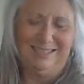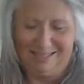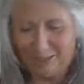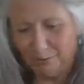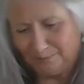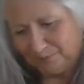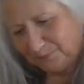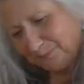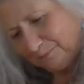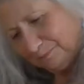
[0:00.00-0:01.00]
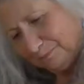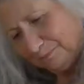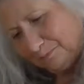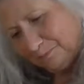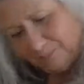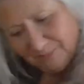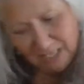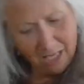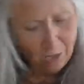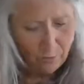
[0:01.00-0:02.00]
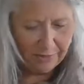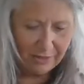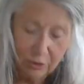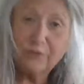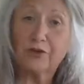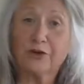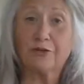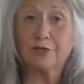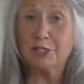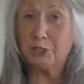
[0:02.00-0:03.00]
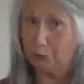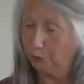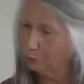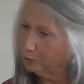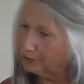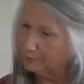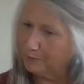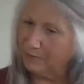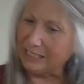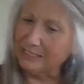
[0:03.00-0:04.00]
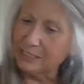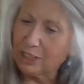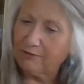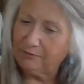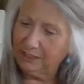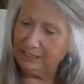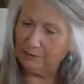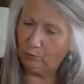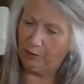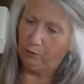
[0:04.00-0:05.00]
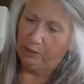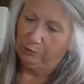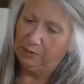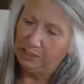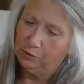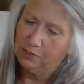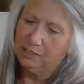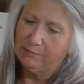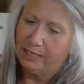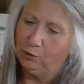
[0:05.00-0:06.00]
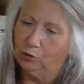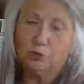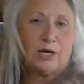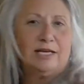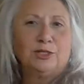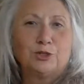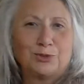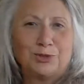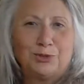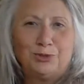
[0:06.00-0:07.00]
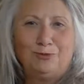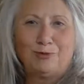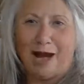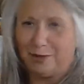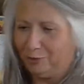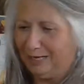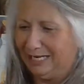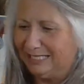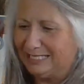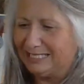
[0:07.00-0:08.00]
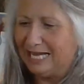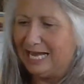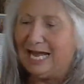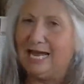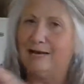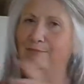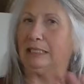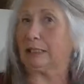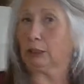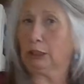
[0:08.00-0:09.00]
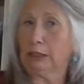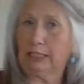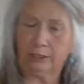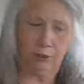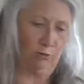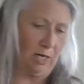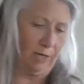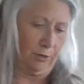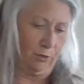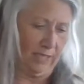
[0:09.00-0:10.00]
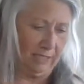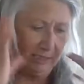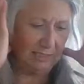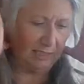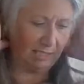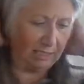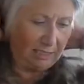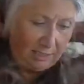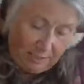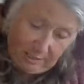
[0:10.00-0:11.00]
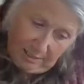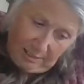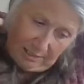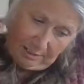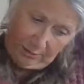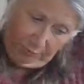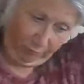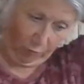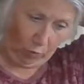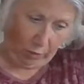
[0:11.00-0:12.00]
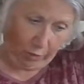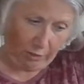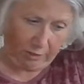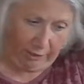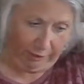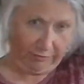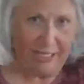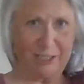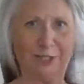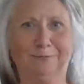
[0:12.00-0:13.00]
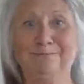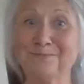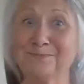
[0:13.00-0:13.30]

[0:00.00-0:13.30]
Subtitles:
So, without further ado, let me begin shuffling. We will be using my old tried and true Rider weights and my little collector Rider weight for clarification.